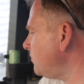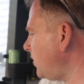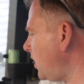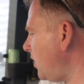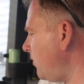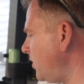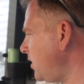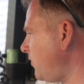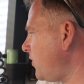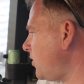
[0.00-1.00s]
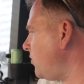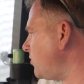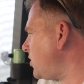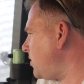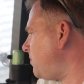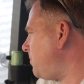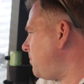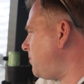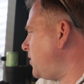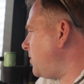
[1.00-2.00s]
Very difficult
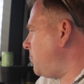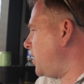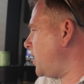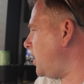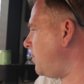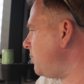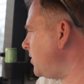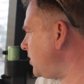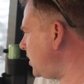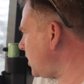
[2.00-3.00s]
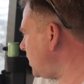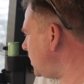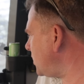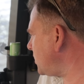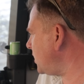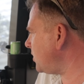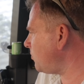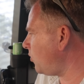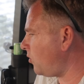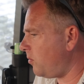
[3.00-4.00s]
to pick up. Lucky it's
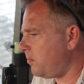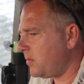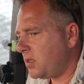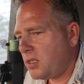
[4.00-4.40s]
warm.